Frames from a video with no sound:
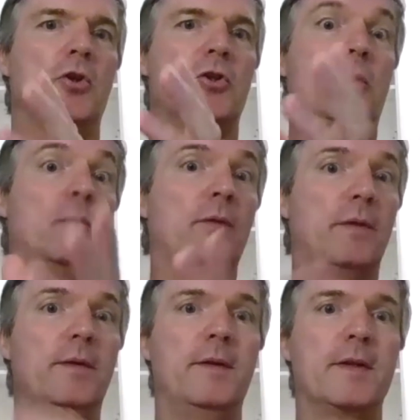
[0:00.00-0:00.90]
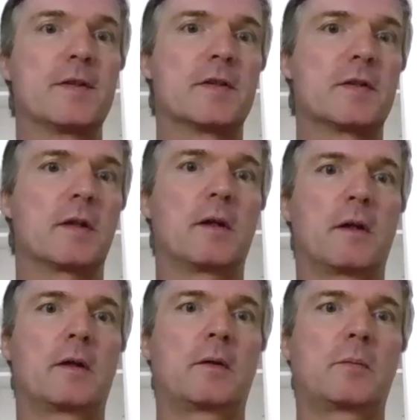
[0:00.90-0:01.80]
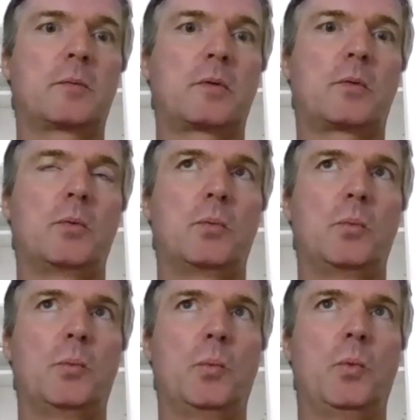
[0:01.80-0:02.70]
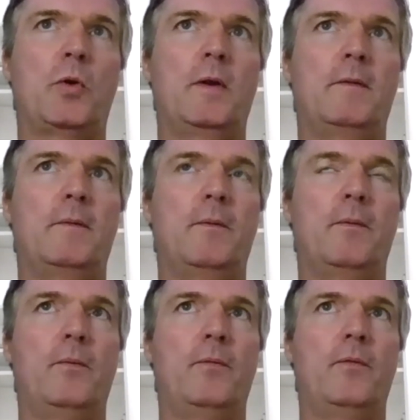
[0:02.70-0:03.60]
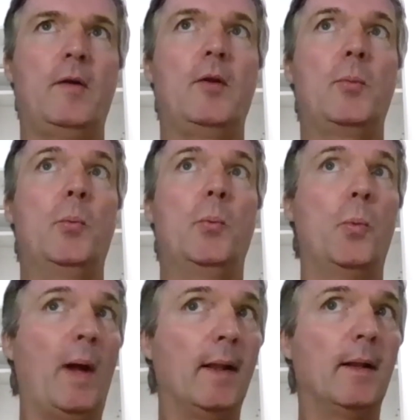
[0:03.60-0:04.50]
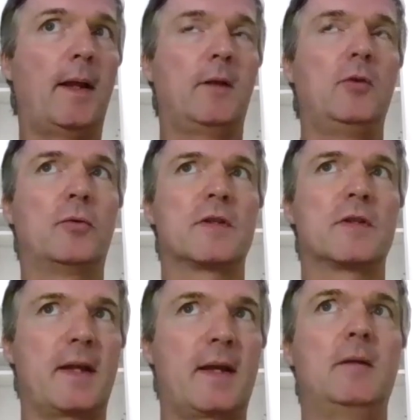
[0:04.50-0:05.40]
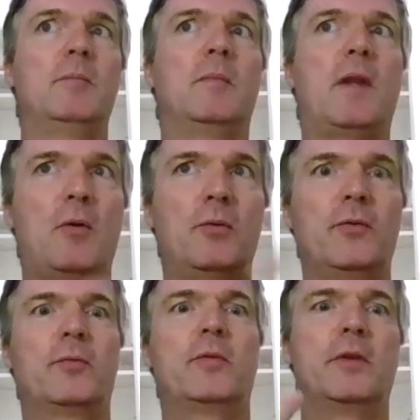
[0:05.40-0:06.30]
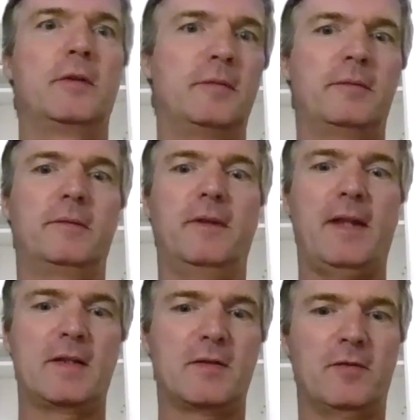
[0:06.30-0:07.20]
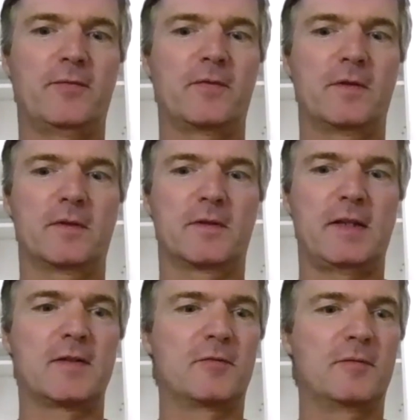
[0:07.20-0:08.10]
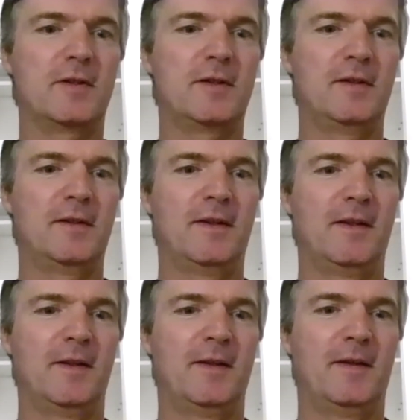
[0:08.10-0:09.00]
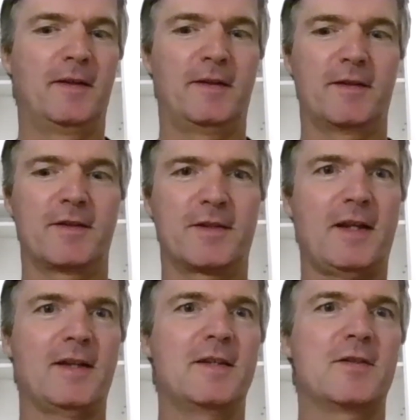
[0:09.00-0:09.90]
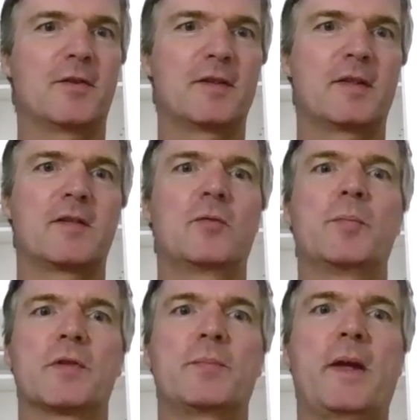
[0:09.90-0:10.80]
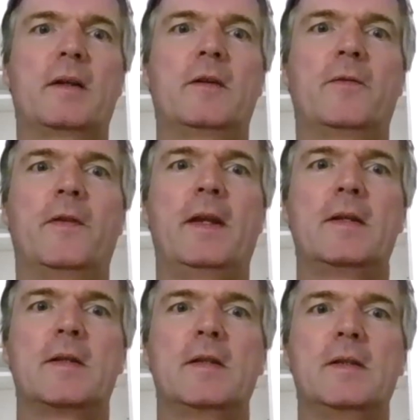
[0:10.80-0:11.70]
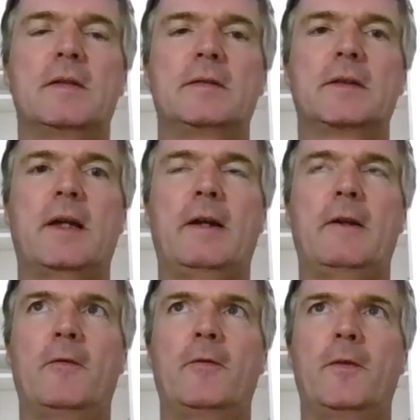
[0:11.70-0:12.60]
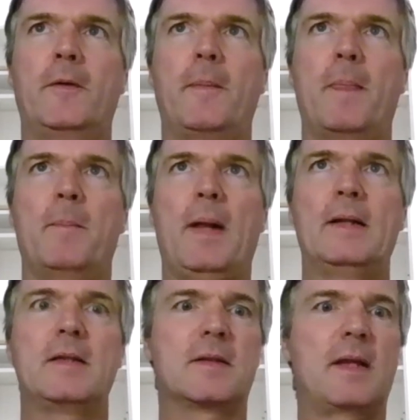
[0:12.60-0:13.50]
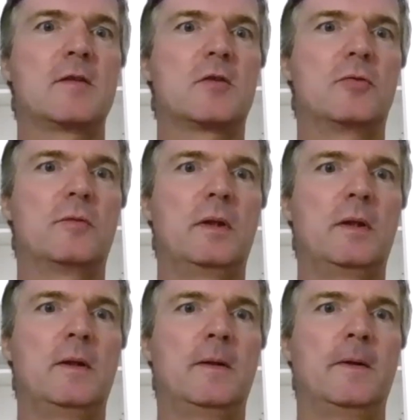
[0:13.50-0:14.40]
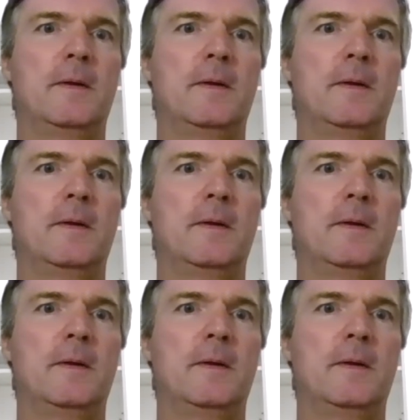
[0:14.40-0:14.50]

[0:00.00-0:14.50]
So this is working very well, and you could say now, through the lens of the sensory studies or the sensory perspective, that this is a kind of multisensory